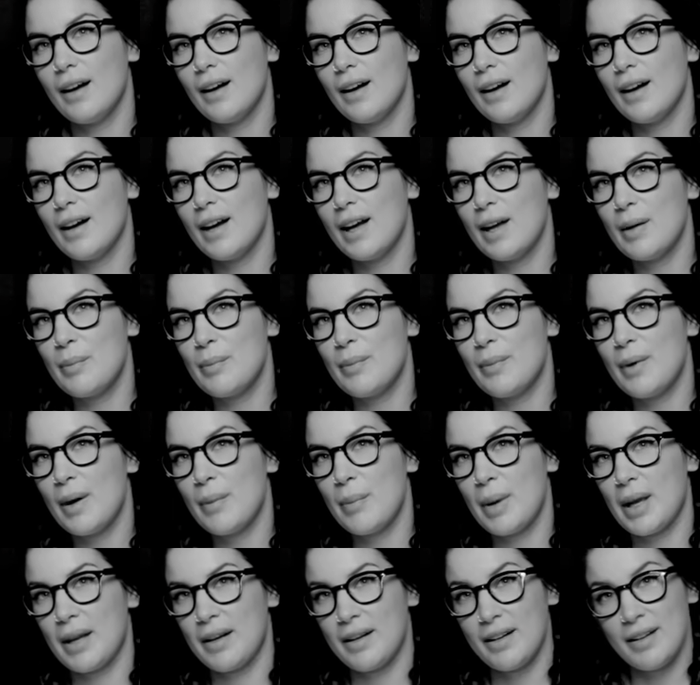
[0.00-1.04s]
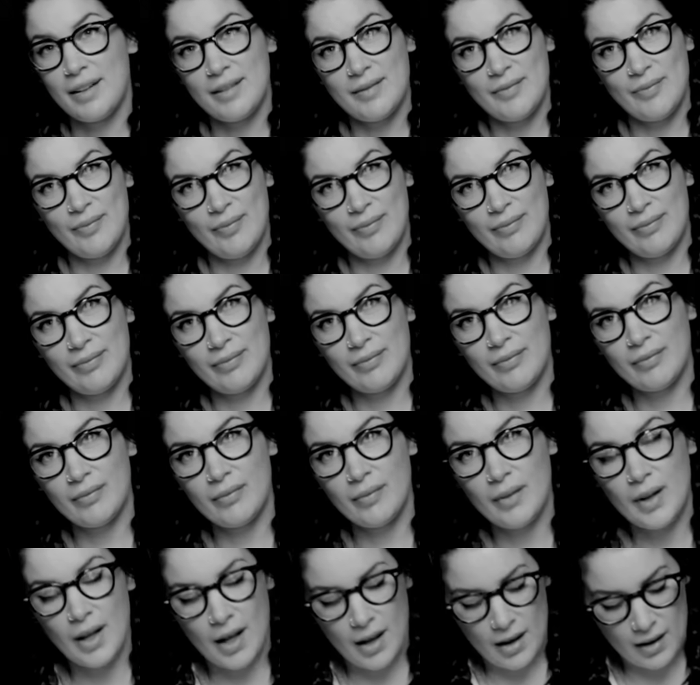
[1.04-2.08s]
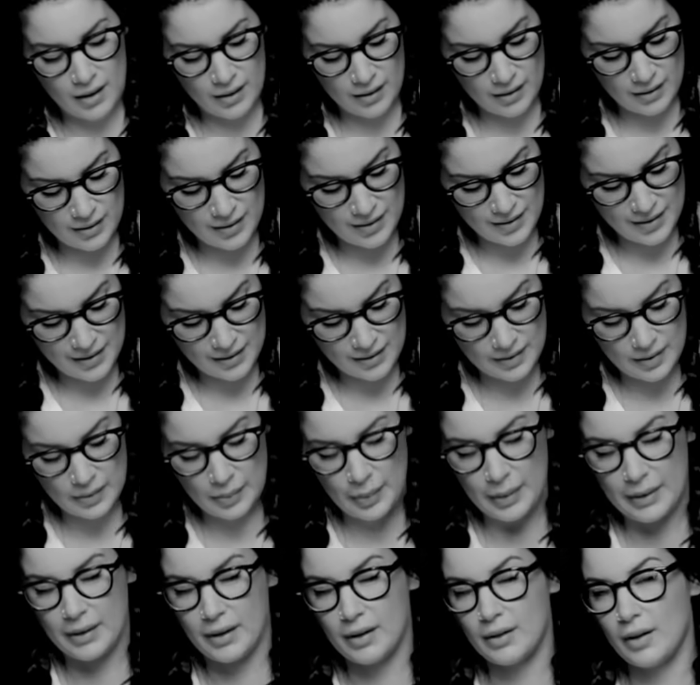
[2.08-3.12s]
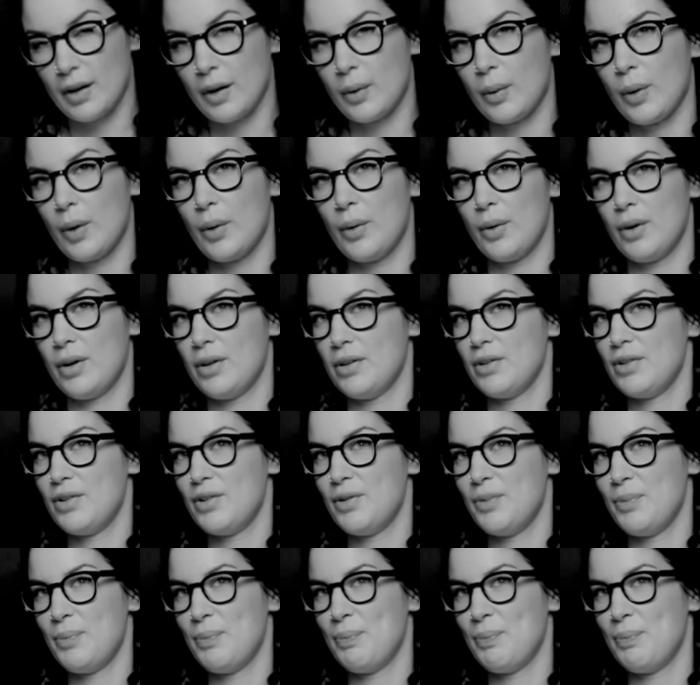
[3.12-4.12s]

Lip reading: I'm Amanda, and this has been a Clockwork Orange.